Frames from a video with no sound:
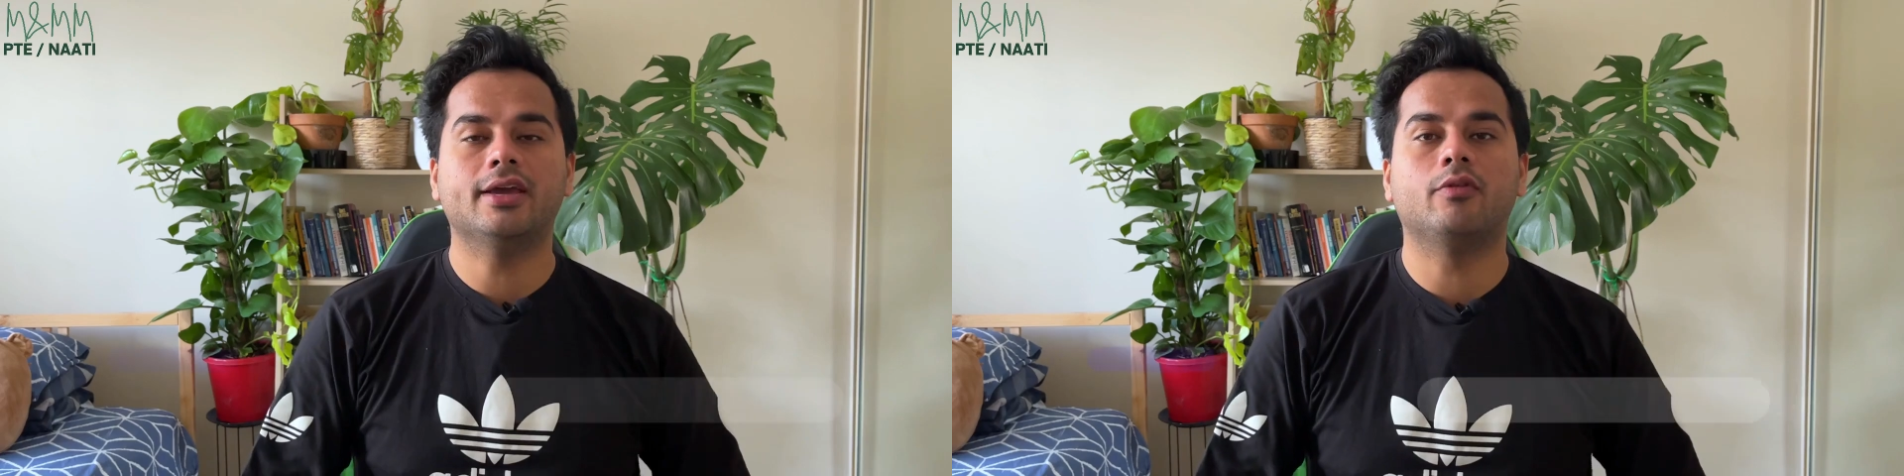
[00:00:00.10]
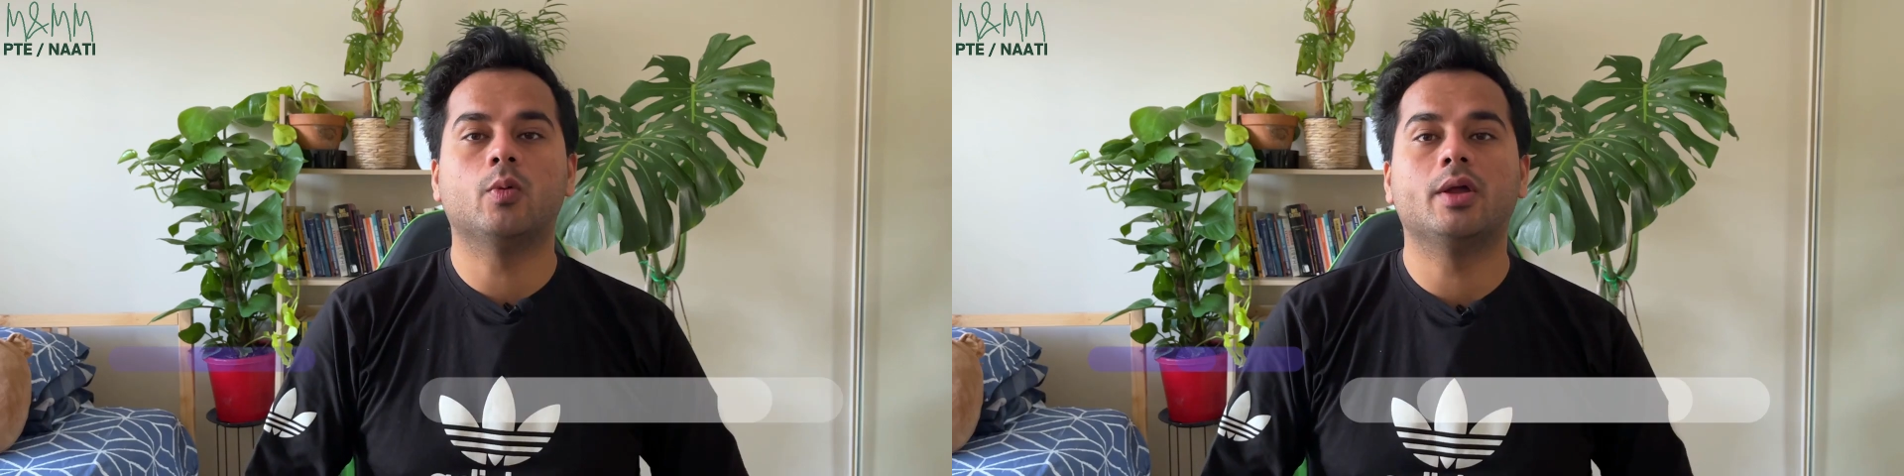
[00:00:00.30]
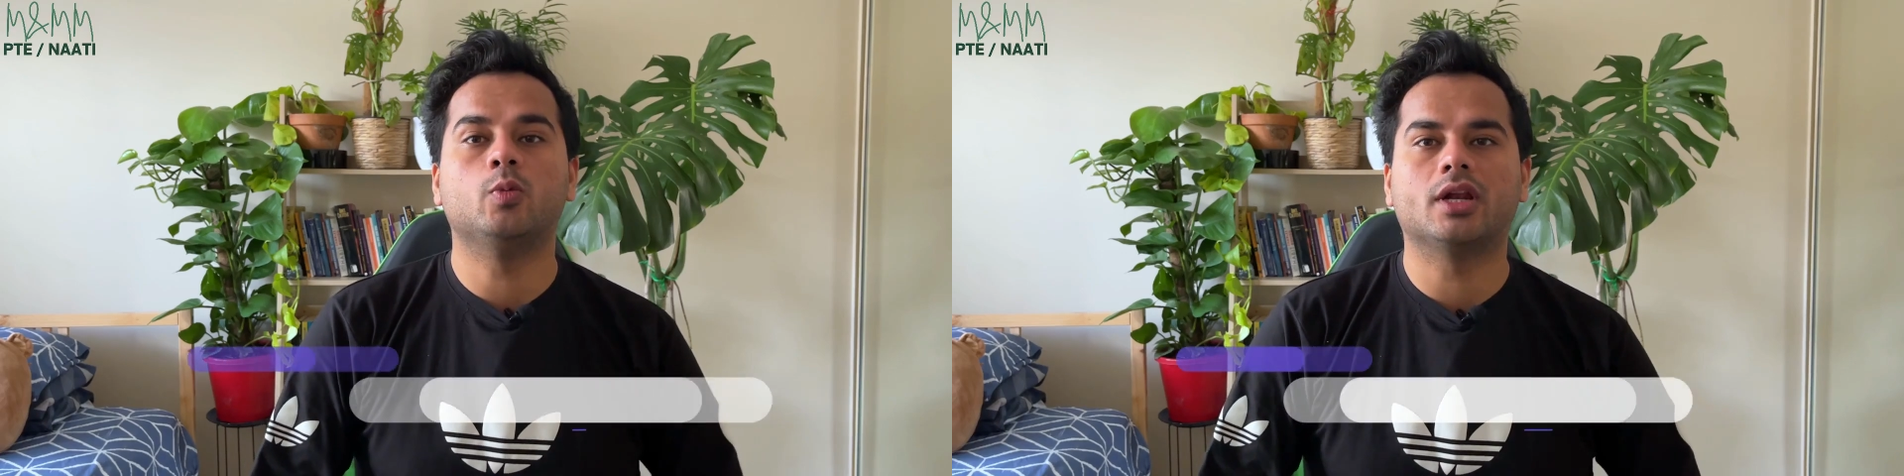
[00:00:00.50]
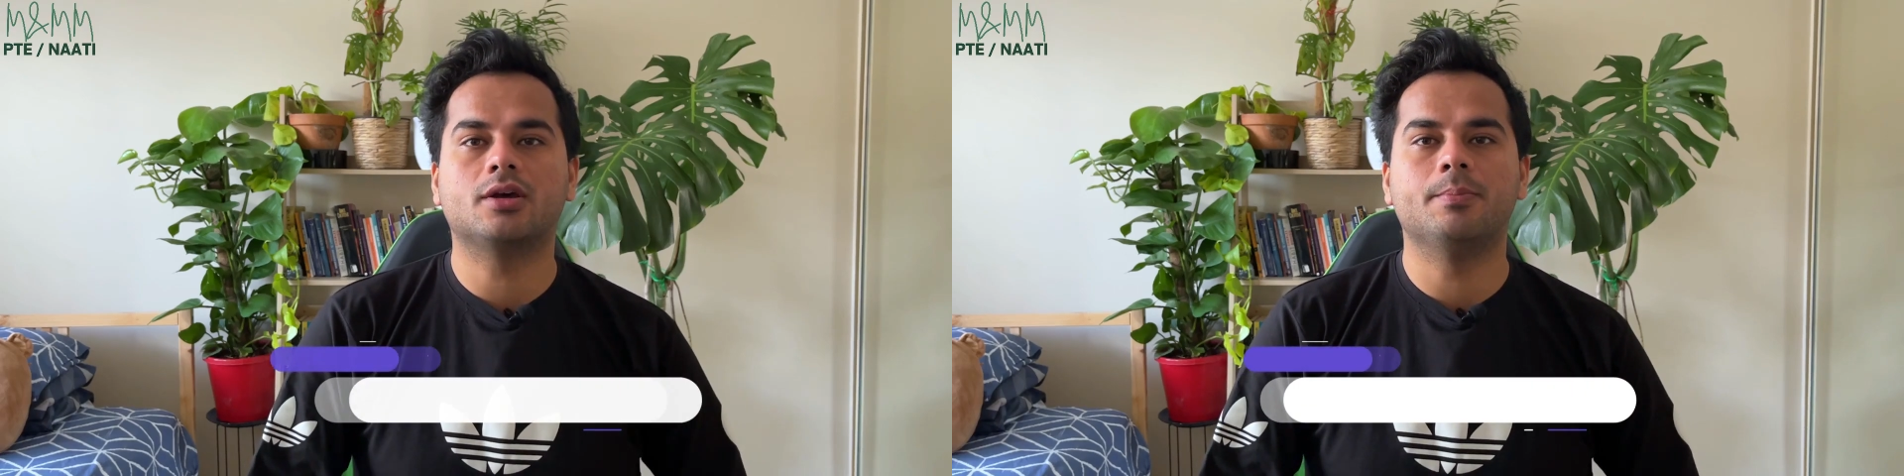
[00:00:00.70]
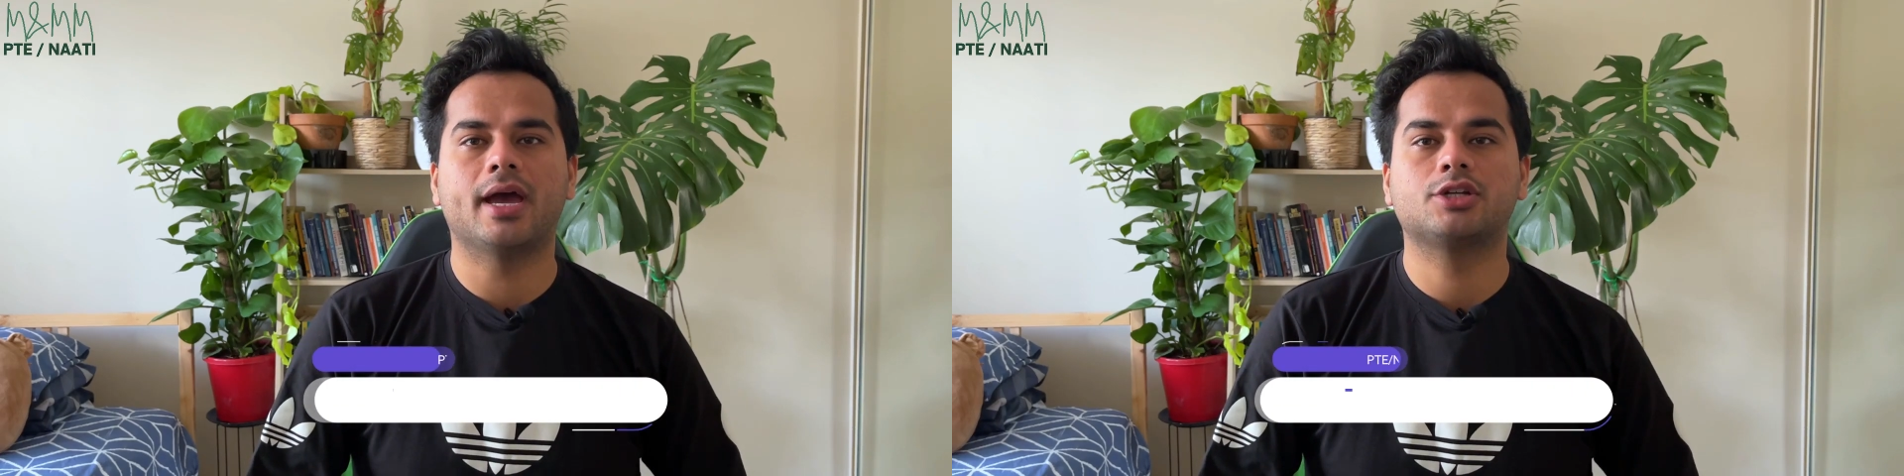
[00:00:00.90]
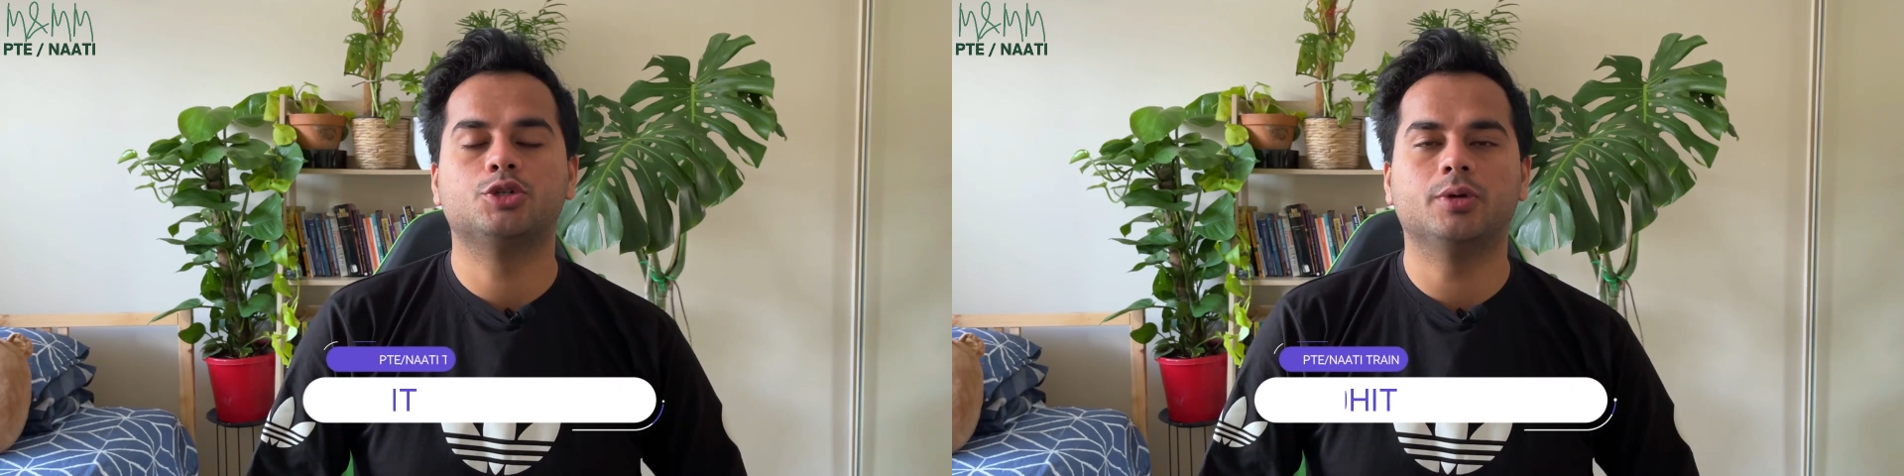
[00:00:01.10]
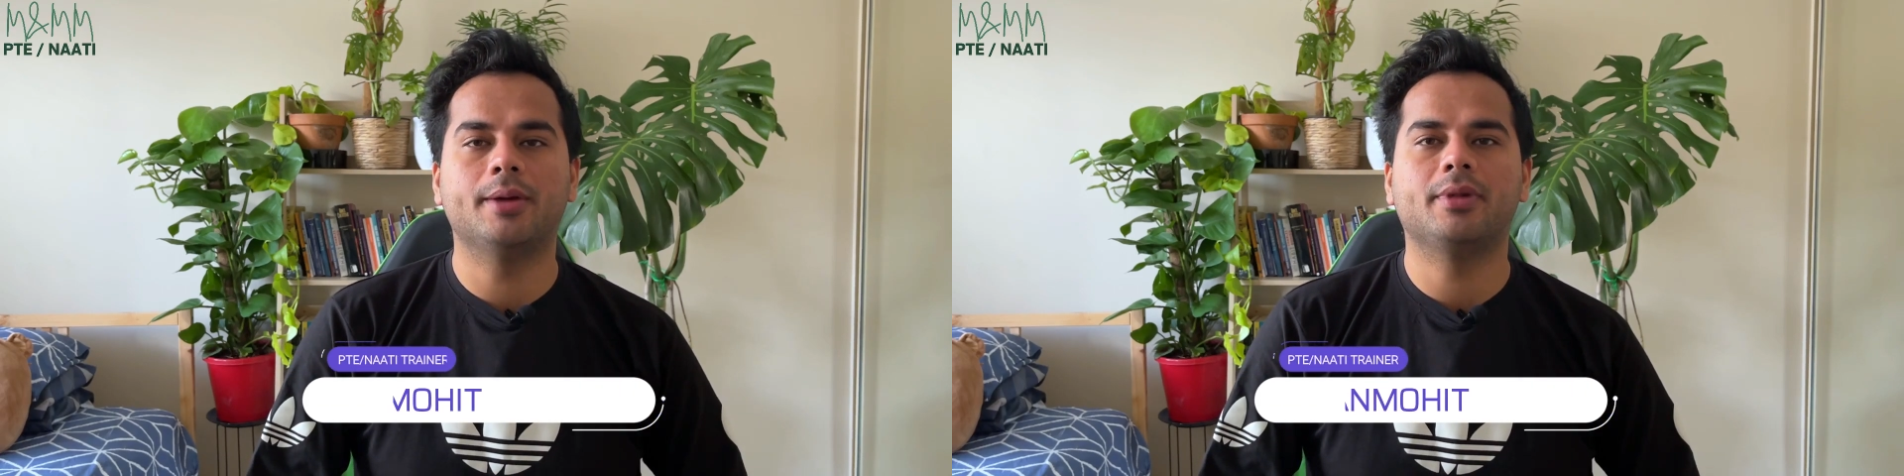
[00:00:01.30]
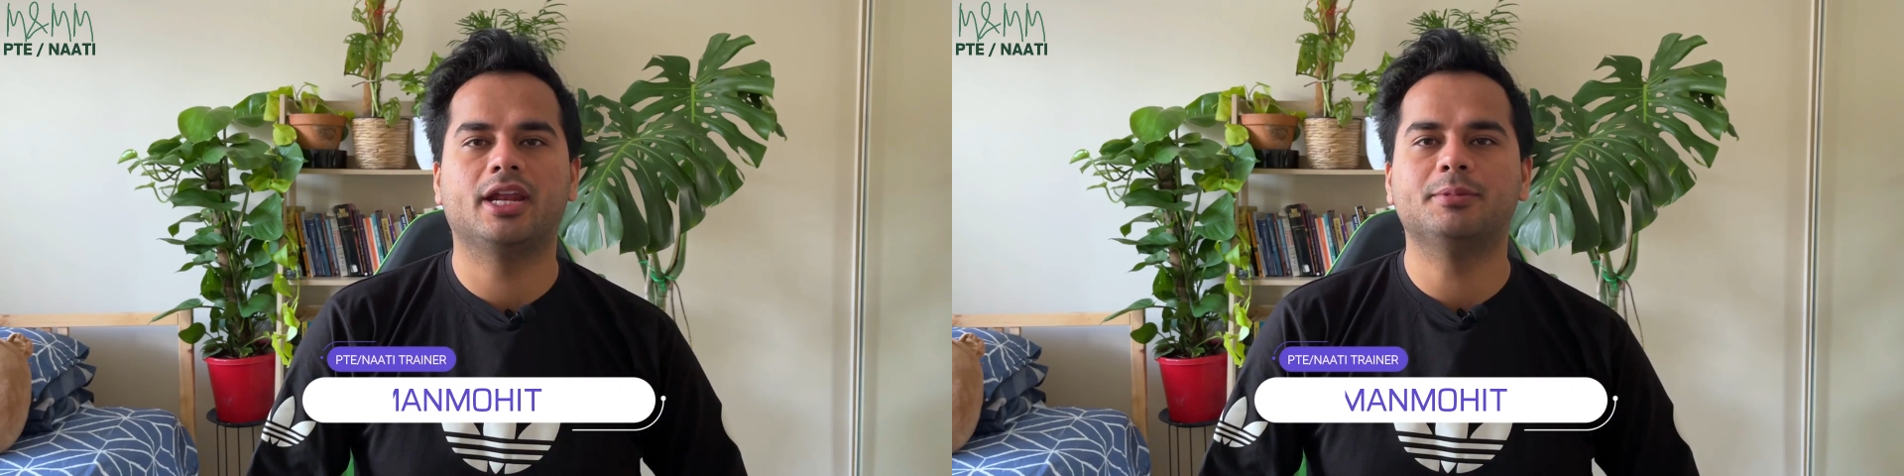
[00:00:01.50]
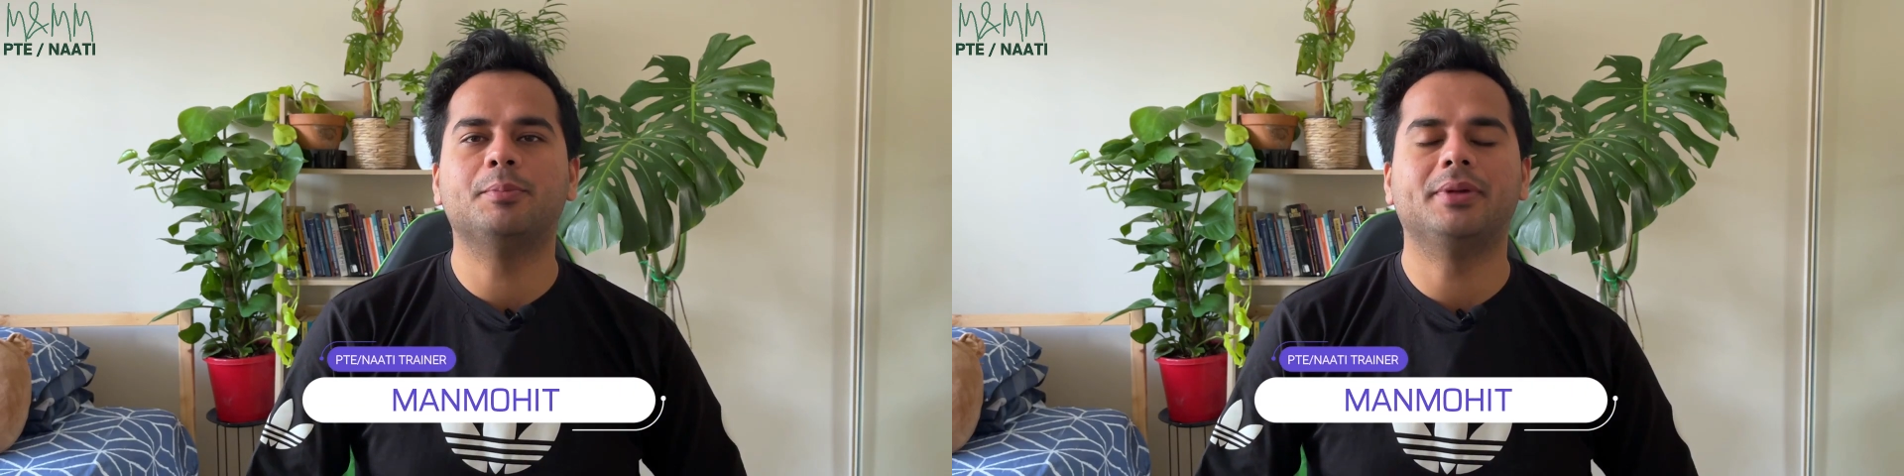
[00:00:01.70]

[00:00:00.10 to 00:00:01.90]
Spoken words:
everyone, welcome back to M&M